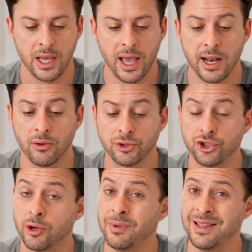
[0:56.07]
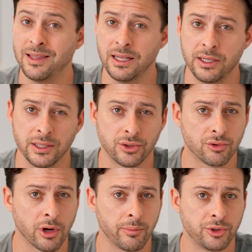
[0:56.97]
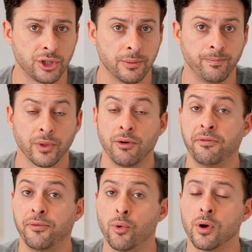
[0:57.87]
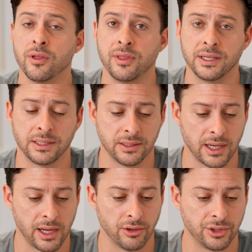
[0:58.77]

and it will show me the description for this entire